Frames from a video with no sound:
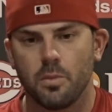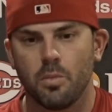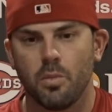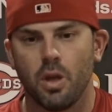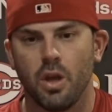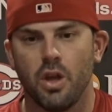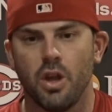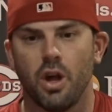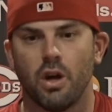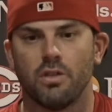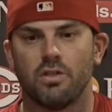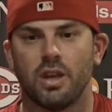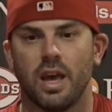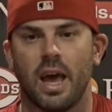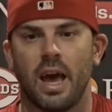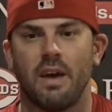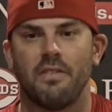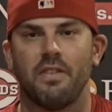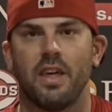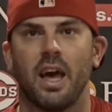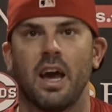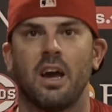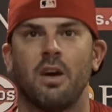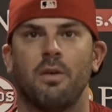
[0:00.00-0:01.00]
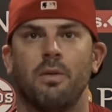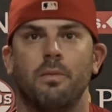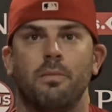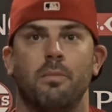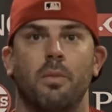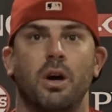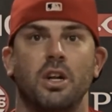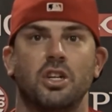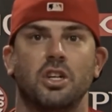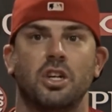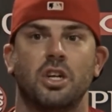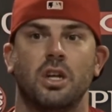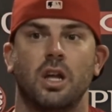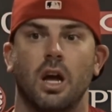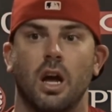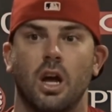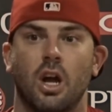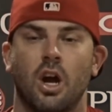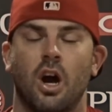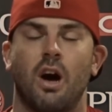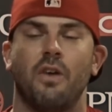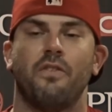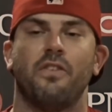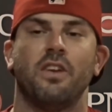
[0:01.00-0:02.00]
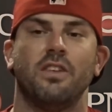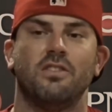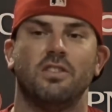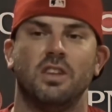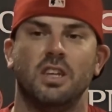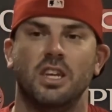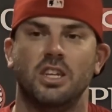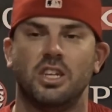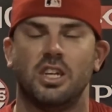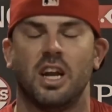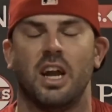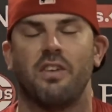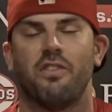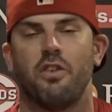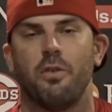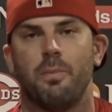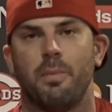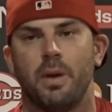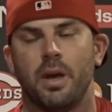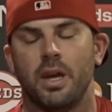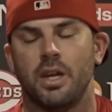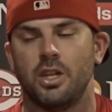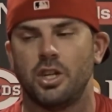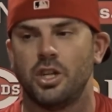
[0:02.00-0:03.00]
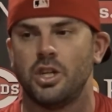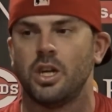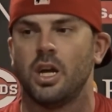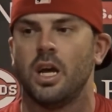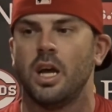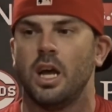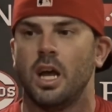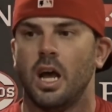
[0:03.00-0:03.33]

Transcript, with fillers: you know, to have that co- much confidence in each and every pitch,